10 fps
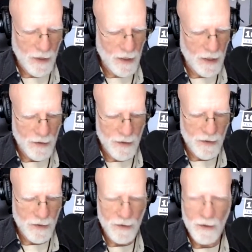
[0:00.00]

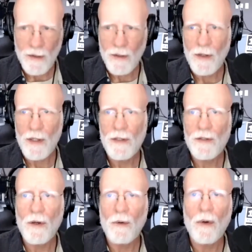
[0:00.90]
It's crazy.
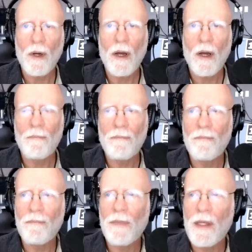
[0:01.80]
So
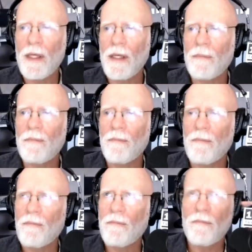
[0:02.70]
the
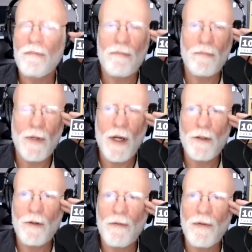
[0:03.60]

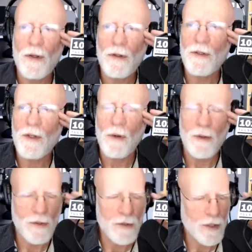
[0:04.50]
Dr. Phil show,
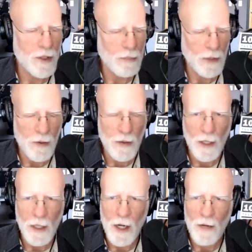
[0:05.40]
is this going to blow the
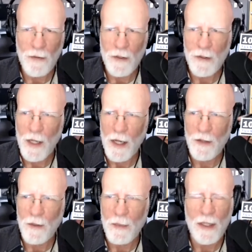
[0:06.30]
lid off this
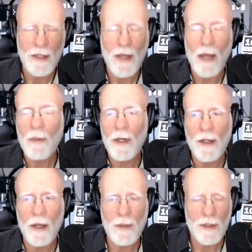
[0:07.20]
case? I mean, because I'm
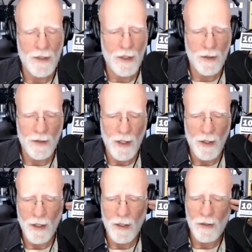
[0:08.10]
going to sit here and tell
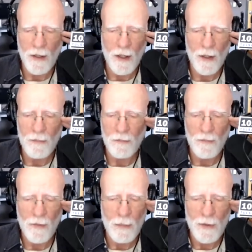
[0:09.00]
you,
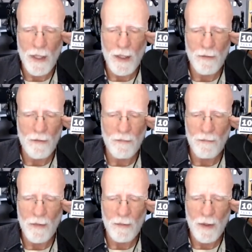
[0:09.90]
Representative
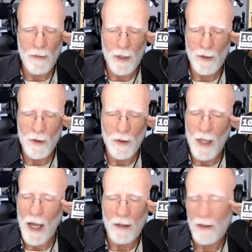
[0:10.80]

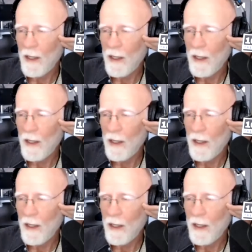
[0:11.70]
McDugle,